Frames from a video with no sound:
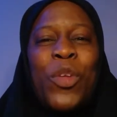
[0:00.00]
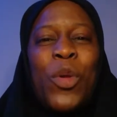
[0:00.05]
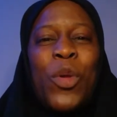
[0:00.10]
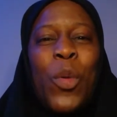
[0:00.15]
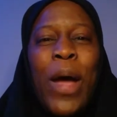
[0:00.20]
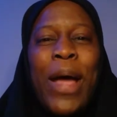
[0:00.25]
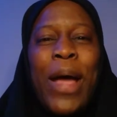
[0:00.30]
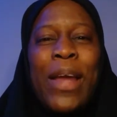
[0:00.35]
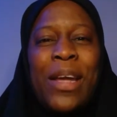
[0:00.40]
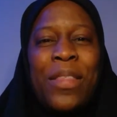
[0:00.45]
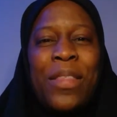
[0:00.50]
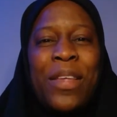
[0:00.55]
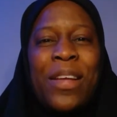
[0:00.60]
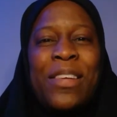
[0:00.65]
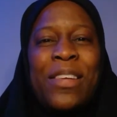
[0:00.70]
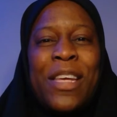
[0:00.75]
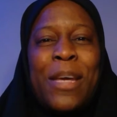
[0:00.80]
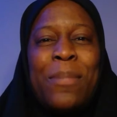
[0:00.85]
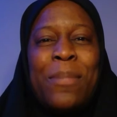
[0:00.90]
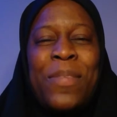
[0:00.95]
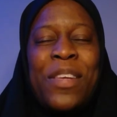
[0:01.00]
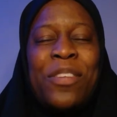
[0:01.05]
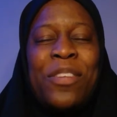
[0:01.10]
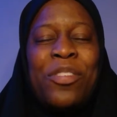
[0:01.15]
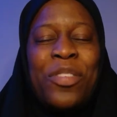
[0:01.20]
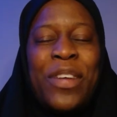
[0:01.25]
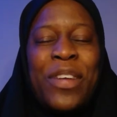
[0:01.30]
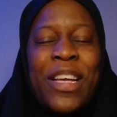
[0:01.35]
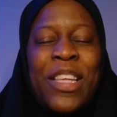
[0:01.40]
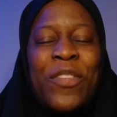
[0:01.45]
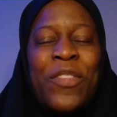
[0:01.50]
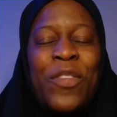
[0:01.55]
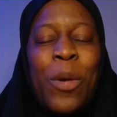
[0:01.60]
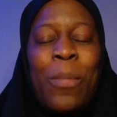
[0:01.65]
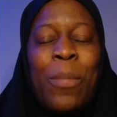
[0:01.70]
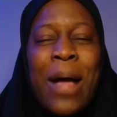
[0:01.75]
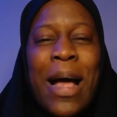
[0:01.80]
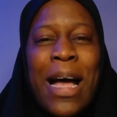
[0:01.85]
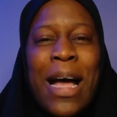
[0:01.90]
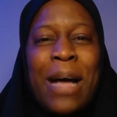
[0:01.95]
to another Tips and Tricks
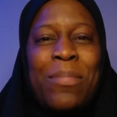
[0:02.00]
from